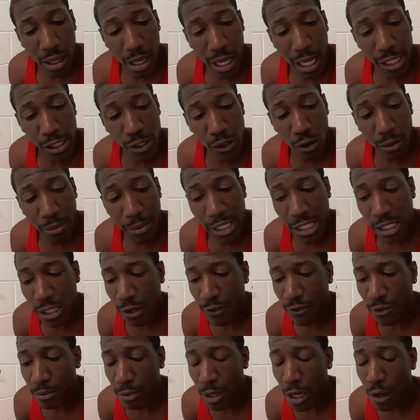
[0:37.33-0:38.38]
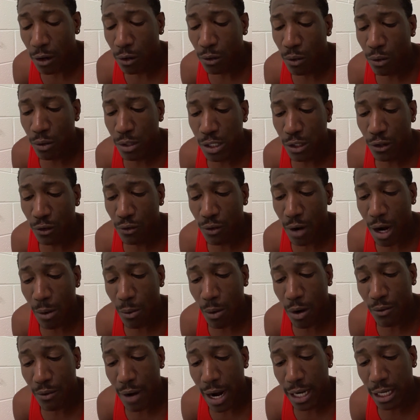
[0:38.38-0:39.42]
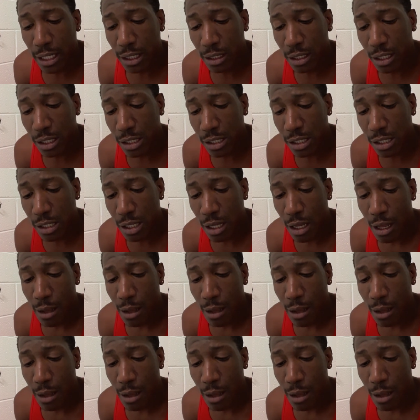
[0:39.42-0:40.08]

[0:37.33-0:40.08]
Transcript: I told myself I'm not going to cry while writing this,